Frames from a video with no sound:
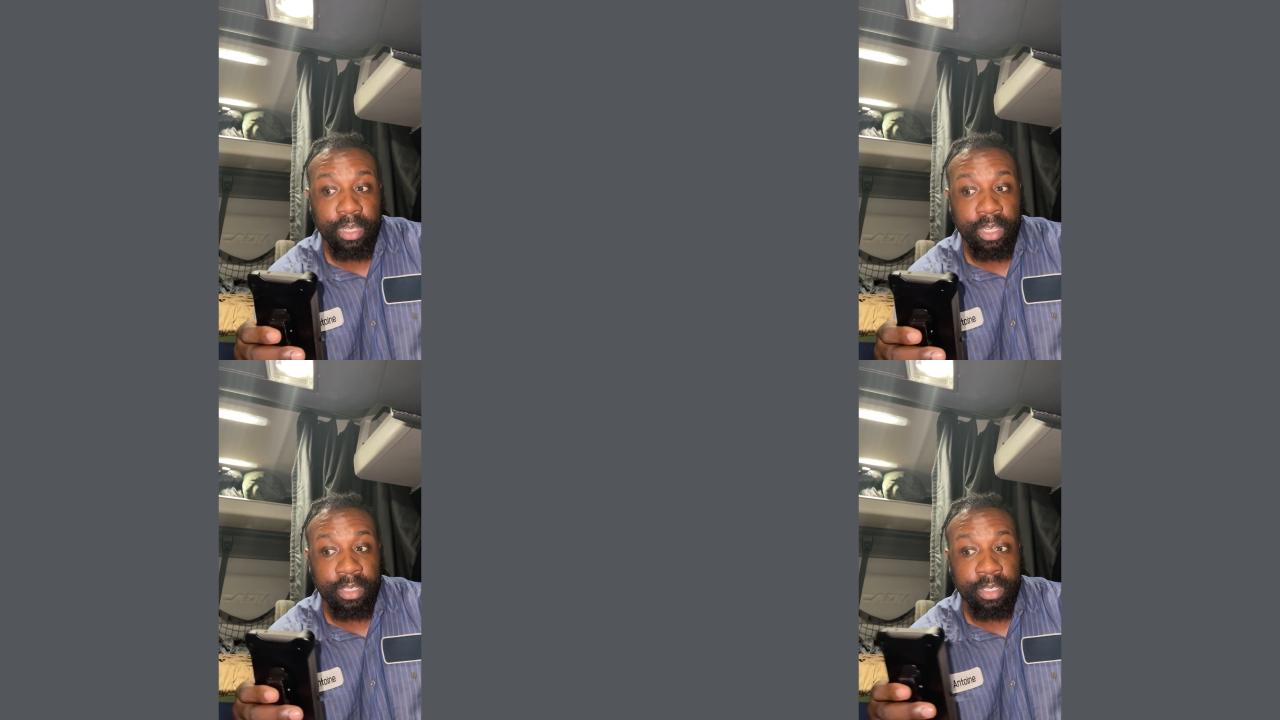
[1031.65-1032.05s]

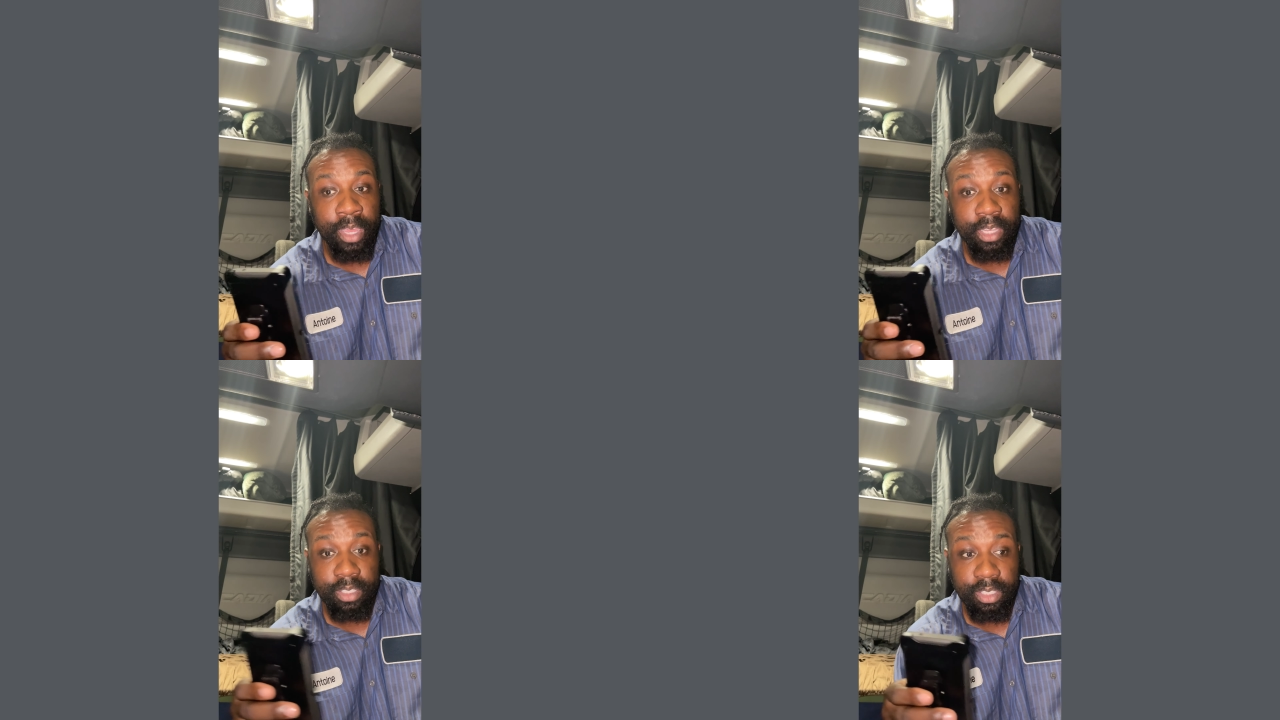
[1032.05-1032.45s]
and
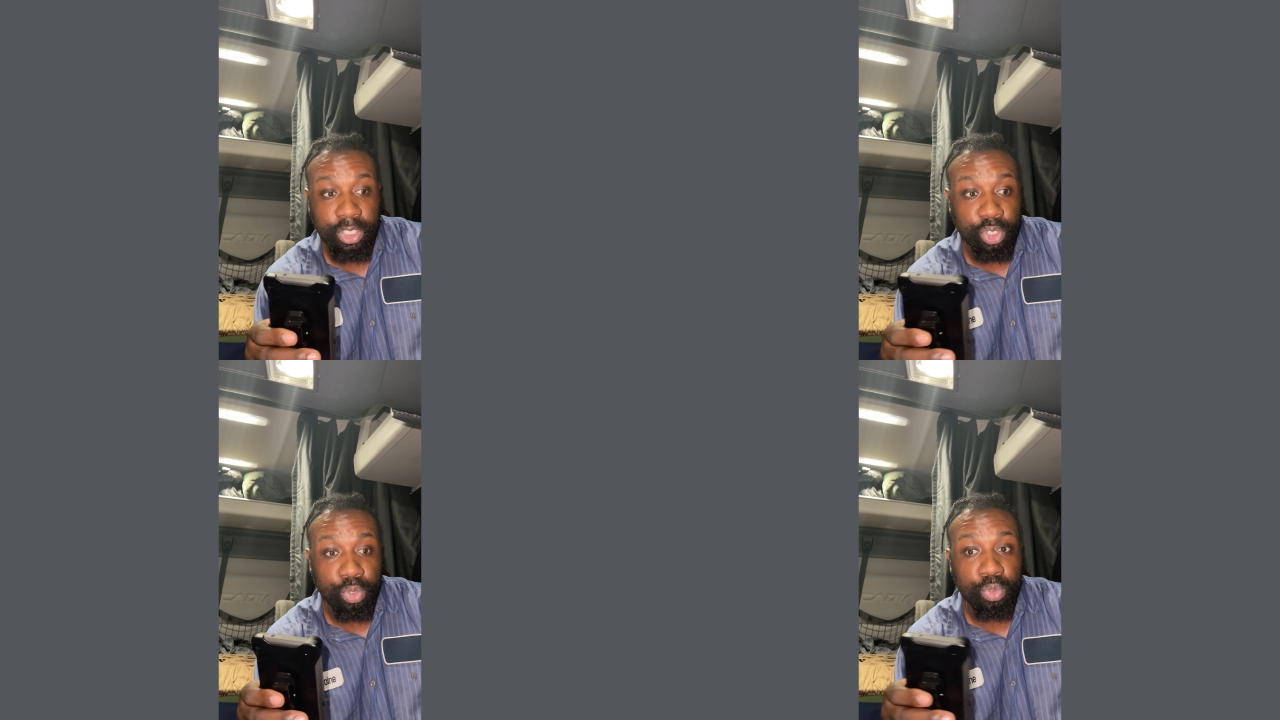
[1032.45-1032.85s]
they can
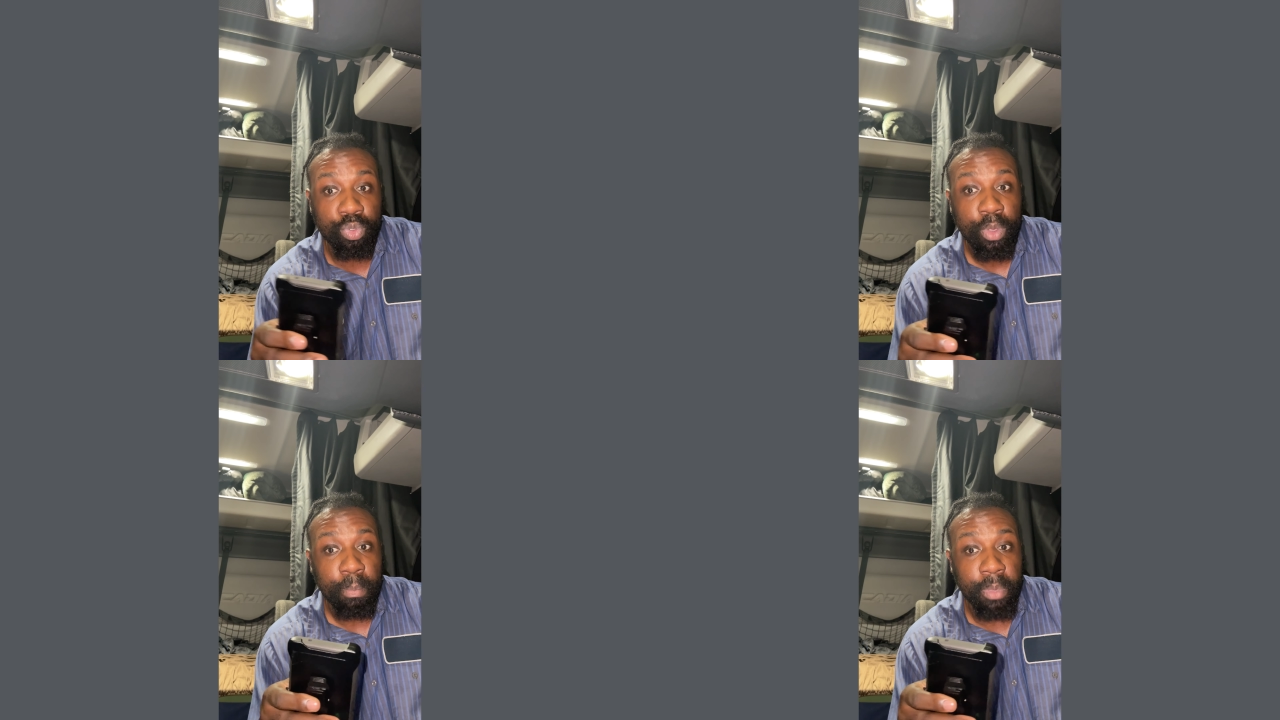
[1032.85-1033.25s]
send you
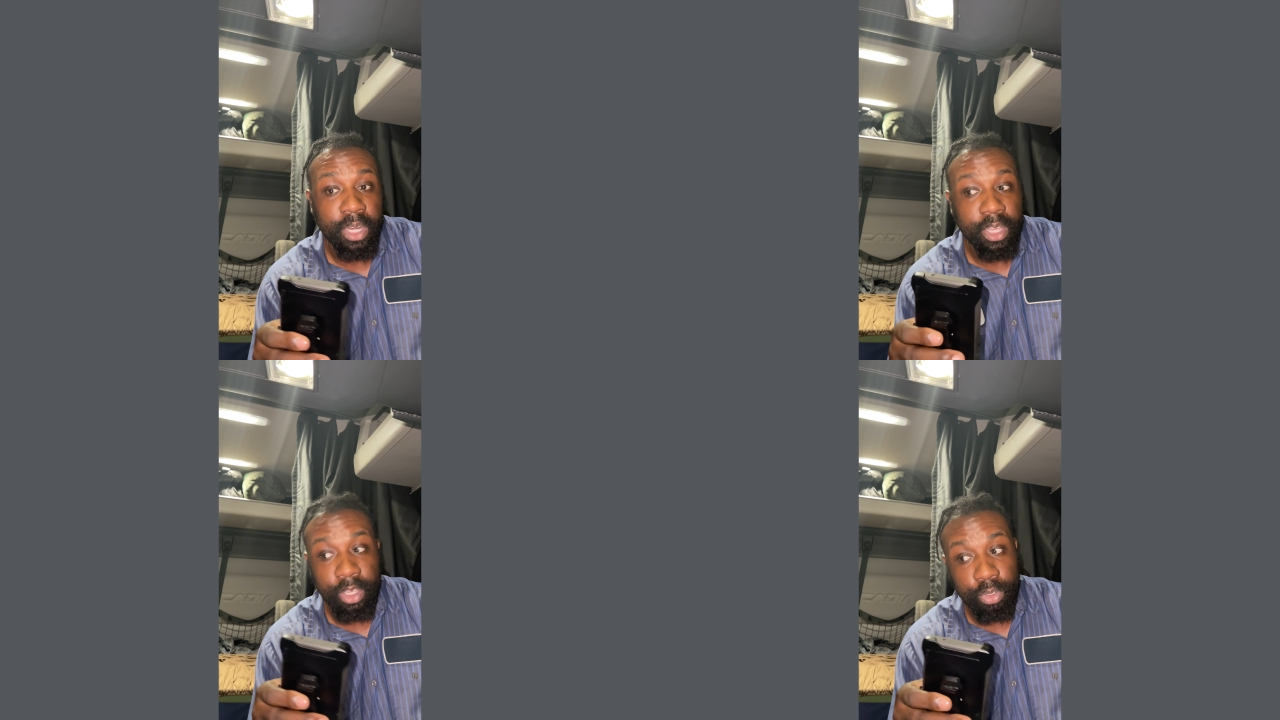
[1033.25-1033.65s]

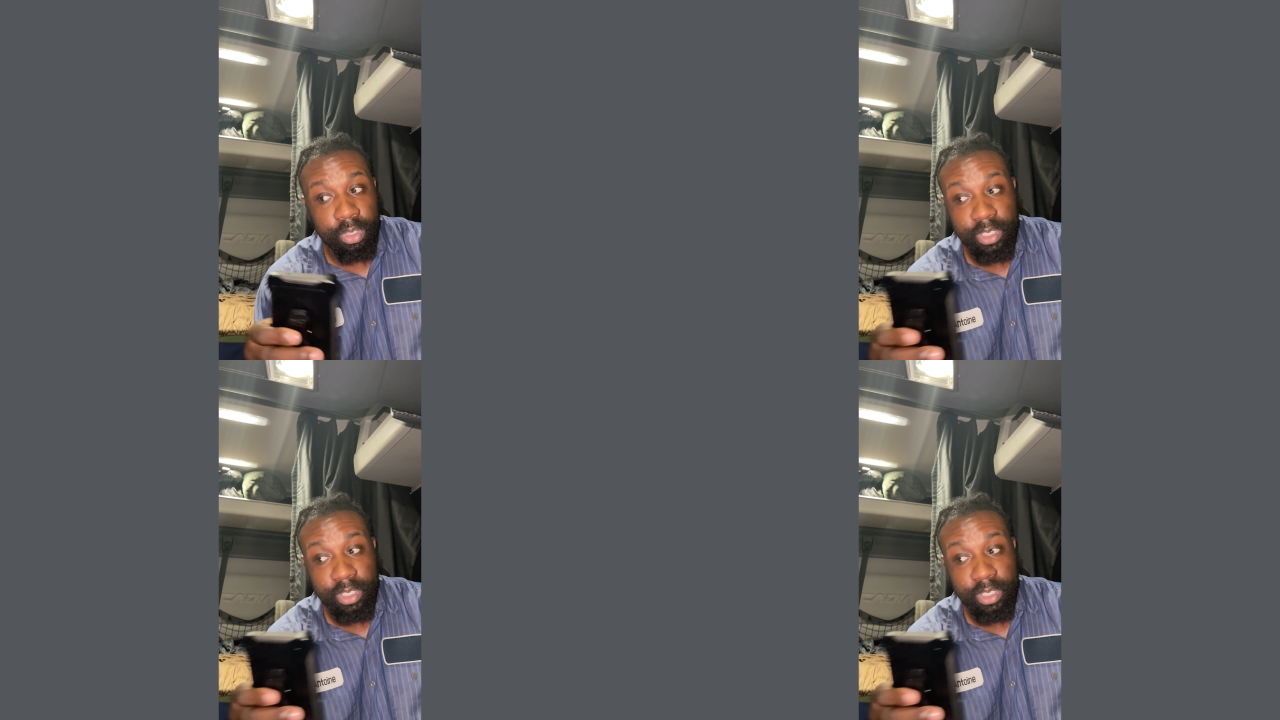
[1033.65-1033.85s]
money and you can